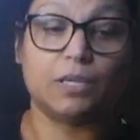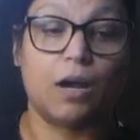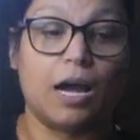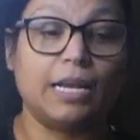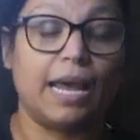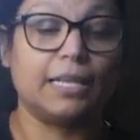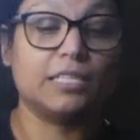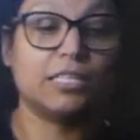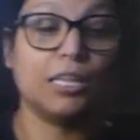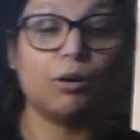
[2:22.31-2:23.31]
on and
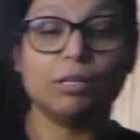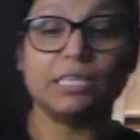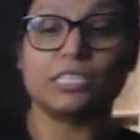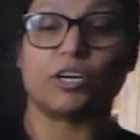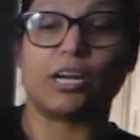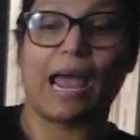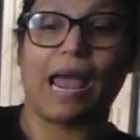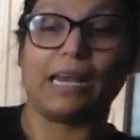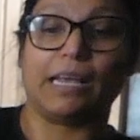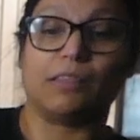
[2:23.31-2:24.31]
slowly start
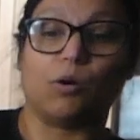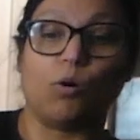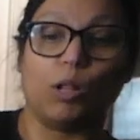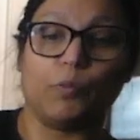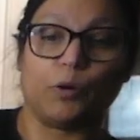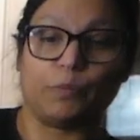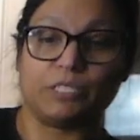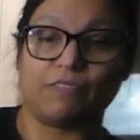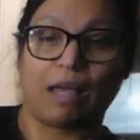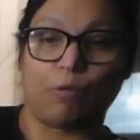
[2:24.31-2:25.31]
adding the
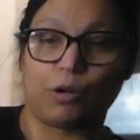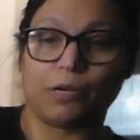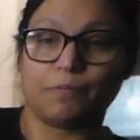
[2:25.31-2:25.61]
all-purpose flour.